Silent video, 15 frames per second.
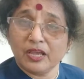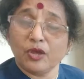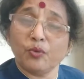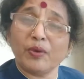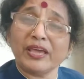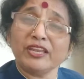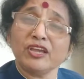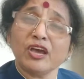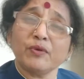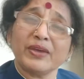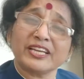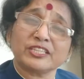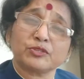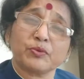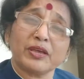When you have
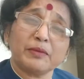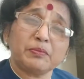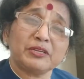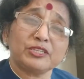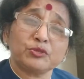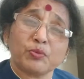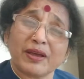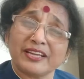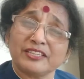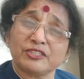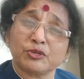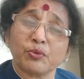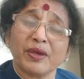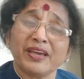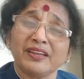x square plus y
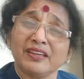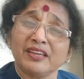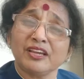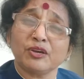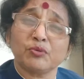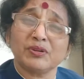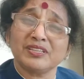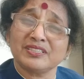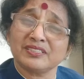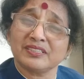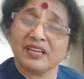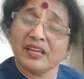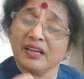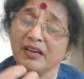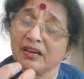square
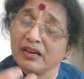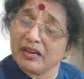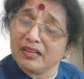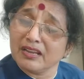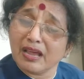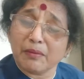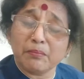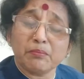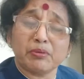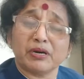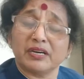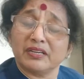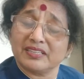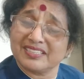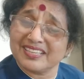equals a
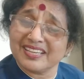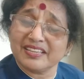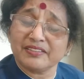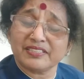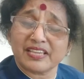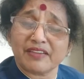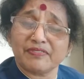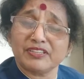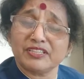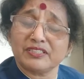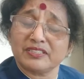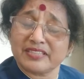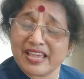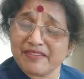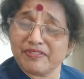number, say
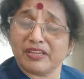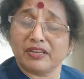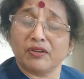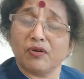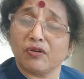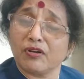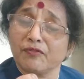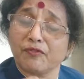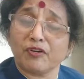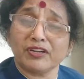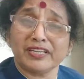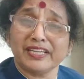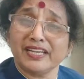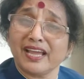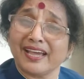7 or a
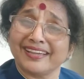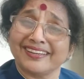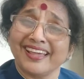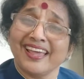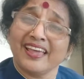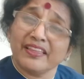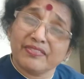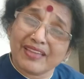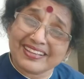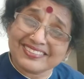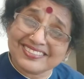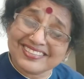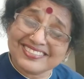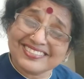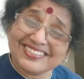49,
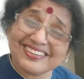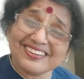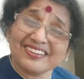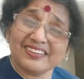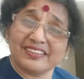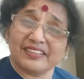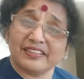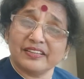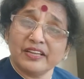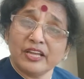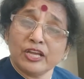that's a circle.